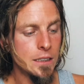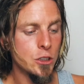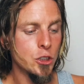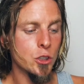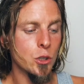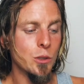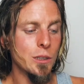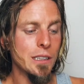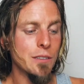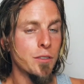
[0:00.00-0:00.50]

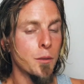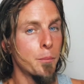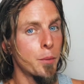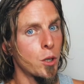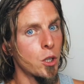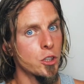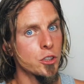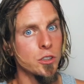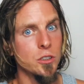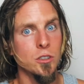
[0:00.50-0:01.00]
So if a
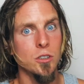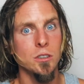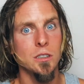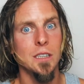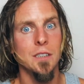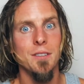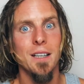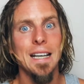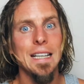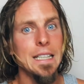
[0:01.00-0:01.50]
person doesn't
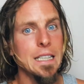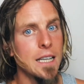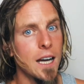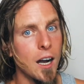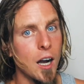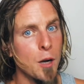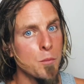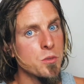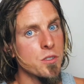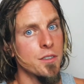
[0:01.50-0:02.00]
have any
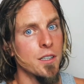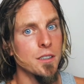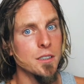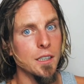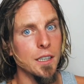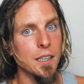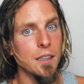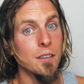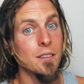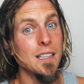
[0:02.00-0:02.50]
carbs in their
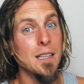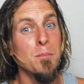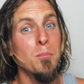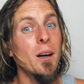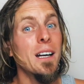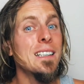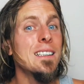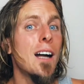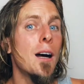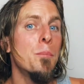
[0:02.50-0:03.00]
diet, they
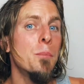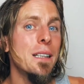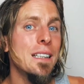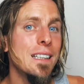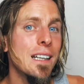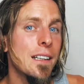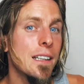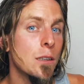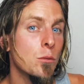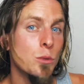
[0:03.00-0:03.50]
might not be
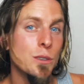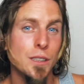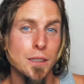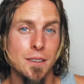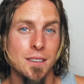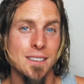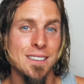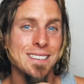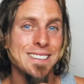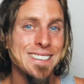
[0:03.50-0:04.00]
getting
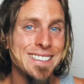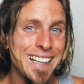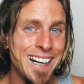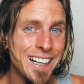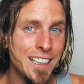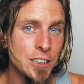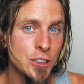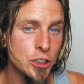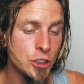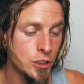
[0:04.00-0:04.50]
resistant
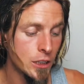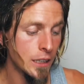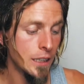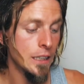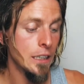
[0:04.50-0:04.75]
starch.